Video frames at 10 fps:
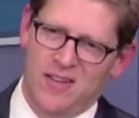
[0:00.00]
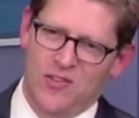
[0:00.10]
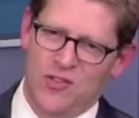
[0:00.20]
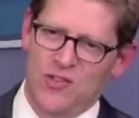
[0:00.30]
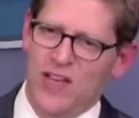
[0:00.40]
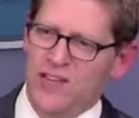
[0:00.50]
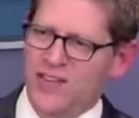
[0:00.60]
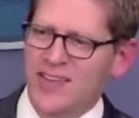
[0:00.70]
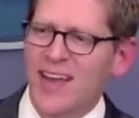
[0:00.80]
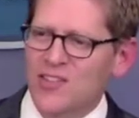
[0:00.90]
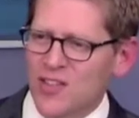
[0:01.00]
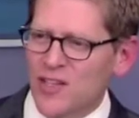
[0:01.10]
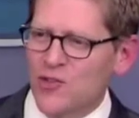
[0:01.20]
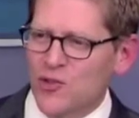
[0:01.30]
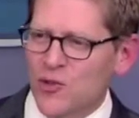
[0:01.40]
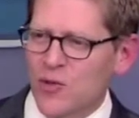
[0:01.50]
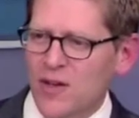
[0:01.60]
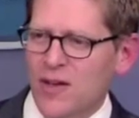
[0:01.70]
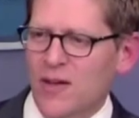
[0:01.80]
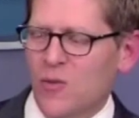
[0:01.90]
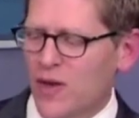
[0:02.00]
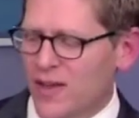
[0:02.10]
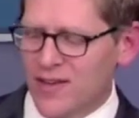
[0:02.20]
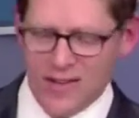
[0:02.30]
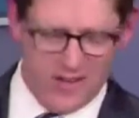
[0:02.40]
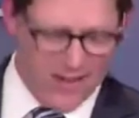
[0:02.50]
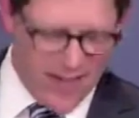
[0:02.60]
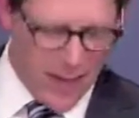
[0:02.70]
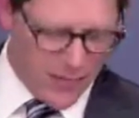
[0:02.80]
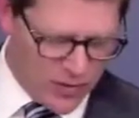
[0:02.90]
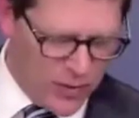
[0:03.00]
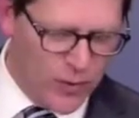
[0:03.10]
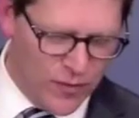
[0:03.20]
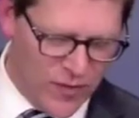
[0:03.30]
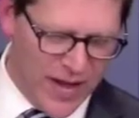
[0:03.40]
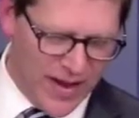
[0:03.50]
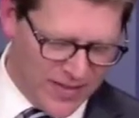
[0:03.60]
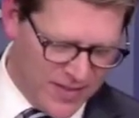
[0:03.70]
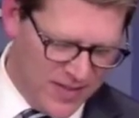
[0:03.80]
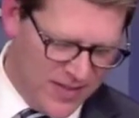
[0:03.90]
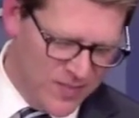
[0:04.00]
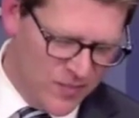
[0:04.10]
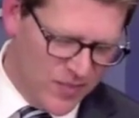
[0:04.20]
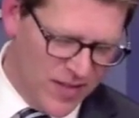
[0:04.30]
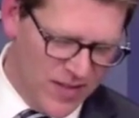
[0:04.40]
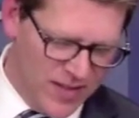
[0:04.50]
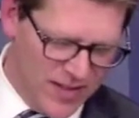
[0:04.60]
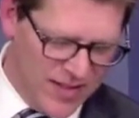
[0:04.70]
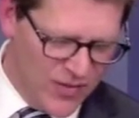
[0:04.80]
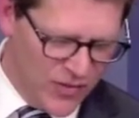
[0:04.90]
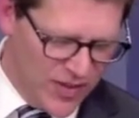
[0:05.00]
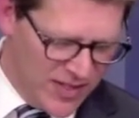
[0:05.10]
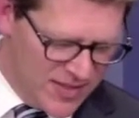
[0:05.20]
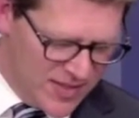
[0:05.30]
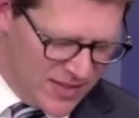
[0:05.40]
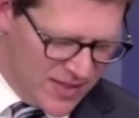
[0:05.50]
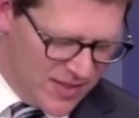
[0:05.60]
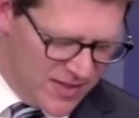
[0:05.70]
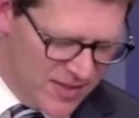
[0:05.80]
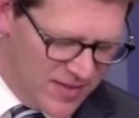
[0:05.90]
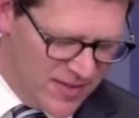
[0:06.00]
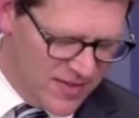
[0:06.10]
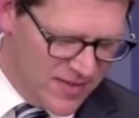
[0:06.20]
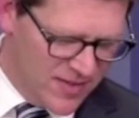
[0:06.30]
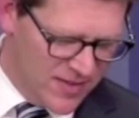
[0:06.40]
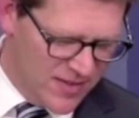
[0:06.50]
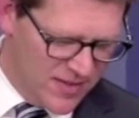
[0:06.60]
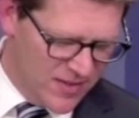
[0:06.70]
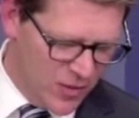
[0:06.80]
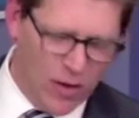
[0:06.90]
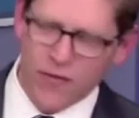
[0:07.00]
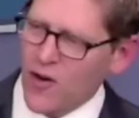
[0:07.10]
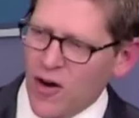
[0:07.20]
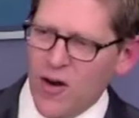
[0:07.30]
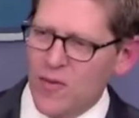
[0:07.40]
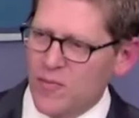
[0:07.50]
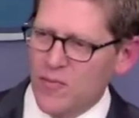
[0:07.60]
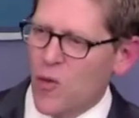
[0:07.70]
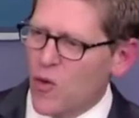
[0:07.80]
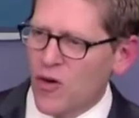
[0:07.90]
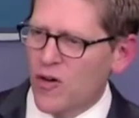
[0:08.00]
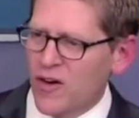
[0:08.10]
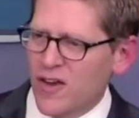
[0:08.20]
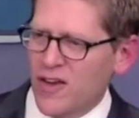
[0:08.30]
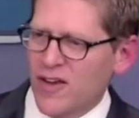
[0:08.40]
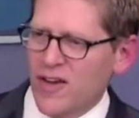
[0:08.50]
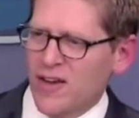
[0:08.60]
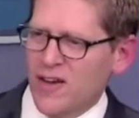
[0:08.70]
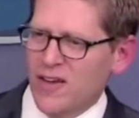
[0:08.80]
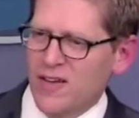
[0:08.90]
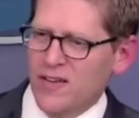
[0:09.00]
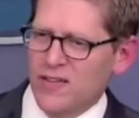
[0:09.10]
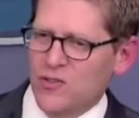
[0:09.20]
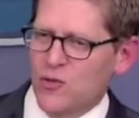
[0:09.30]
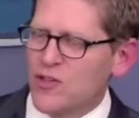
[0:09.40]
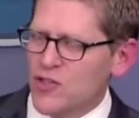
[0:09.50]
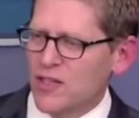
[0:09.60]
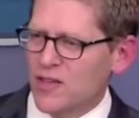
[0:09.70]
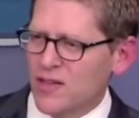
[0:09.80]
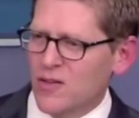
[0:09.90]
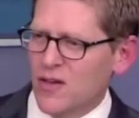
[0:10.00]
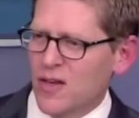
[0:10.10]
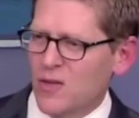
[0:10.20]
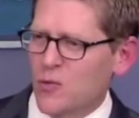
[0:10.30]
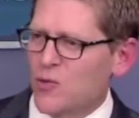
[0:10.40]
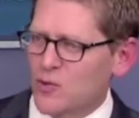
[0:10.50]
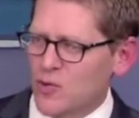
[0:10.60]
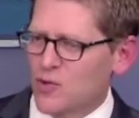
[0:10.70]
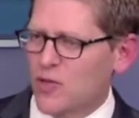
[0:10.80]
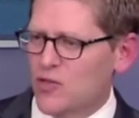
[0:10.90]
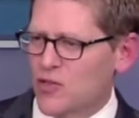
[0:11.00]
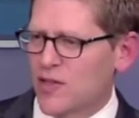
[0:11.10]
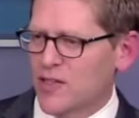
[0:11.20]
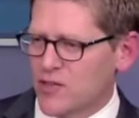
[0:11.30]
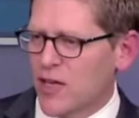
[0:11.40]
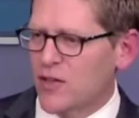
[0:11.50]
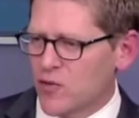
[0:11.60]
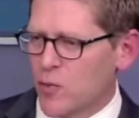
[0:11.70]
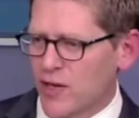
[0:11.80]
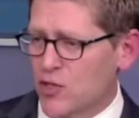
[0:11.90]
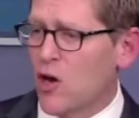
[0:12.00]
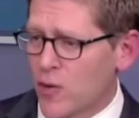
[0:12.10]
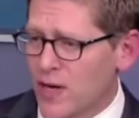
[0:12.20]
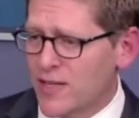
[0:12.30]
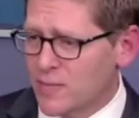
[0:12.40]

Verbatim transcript: suggest that that's an issue when the absolute fact uh, is that uh, there are far more stringent uh, rules and restrictions on the executive branch already in